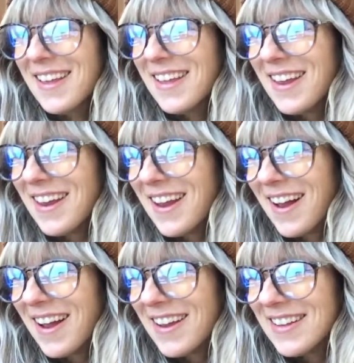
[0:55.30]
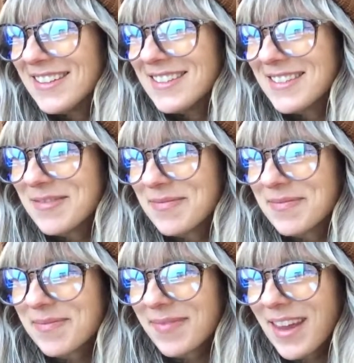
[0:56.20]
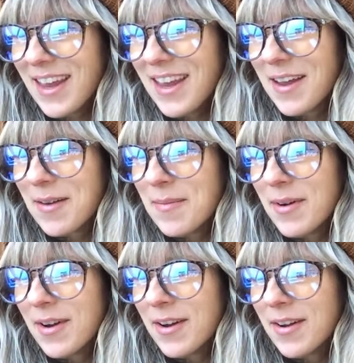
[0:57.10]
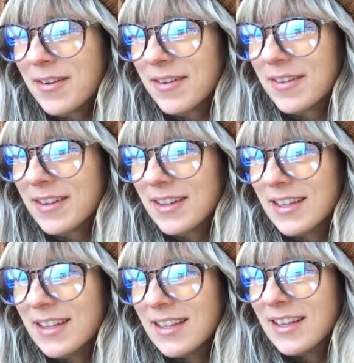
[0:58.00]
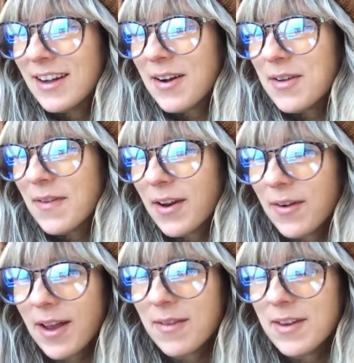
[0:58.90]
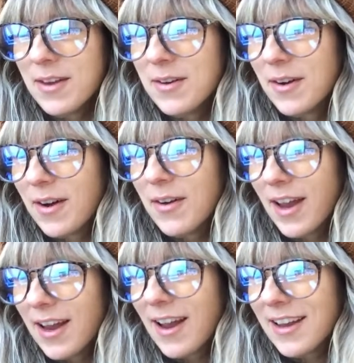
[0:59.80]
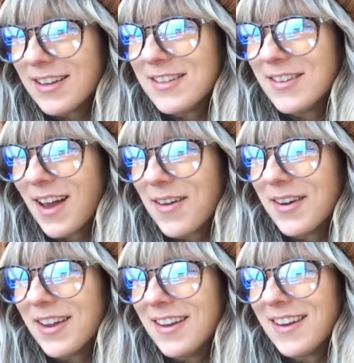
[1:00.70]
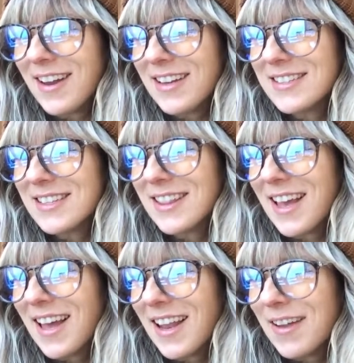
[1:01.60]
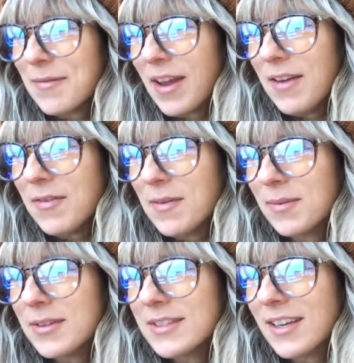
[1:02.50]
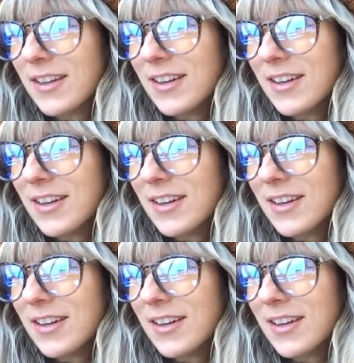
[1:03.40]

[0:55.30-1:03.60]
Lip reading: Hey, guys. Hey, Amber. Oh, if I don't have you. Okay, I can do that one. I can sing that. Hey, from Brazil.